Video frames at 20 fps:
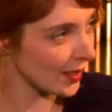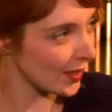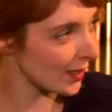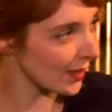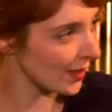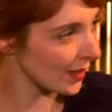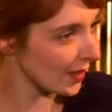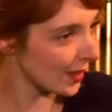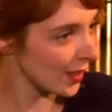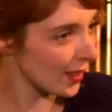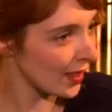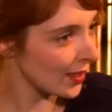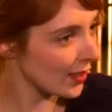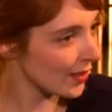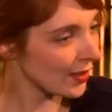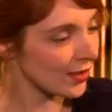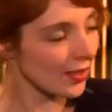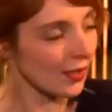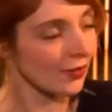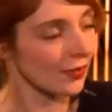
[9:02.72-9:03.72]
and
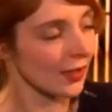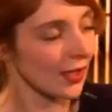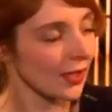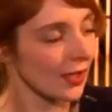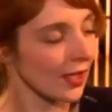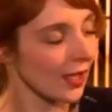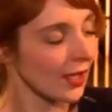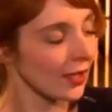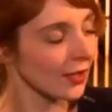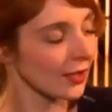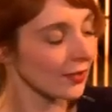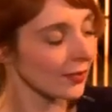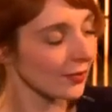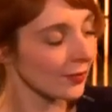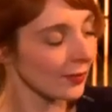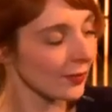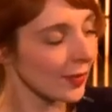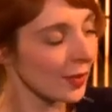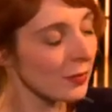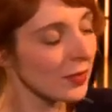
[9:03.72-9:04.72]
stuff like that.
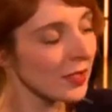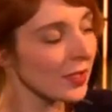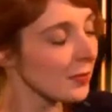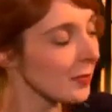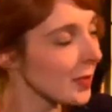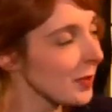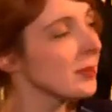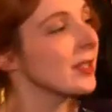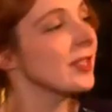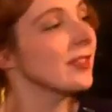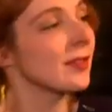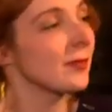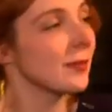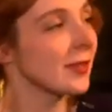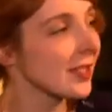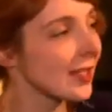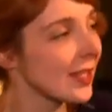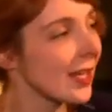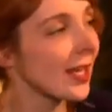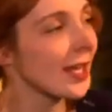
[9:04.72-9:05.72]
Maybe it's a
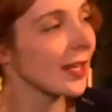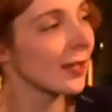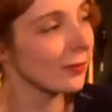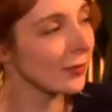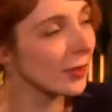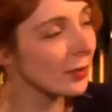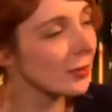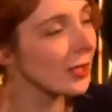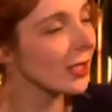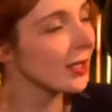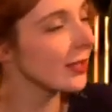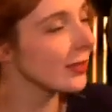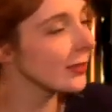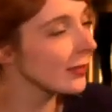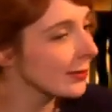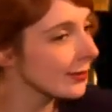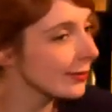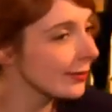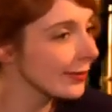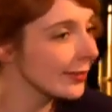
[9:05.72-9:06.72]
mistake, and maybe
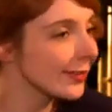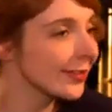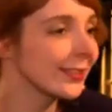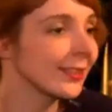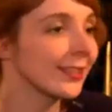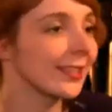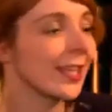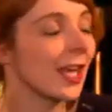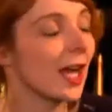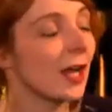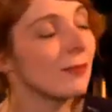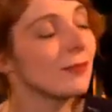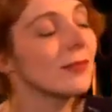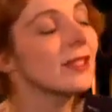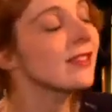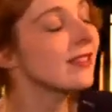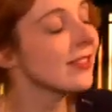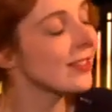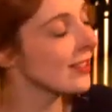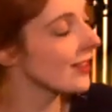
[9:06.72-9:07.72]
I
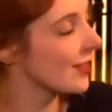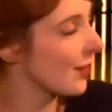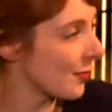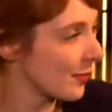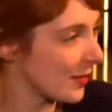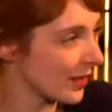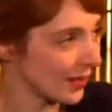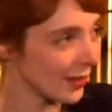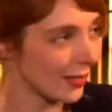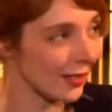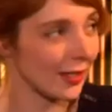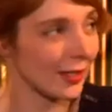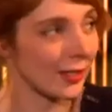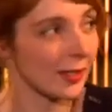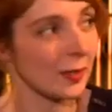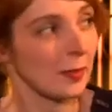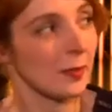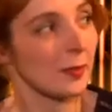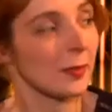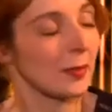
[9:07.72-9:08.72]
missed something
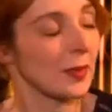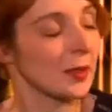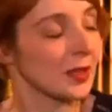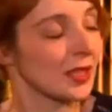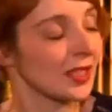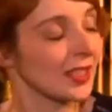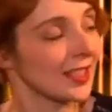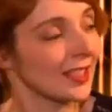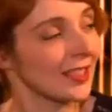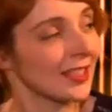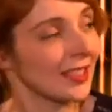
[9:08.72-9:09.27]
there, but...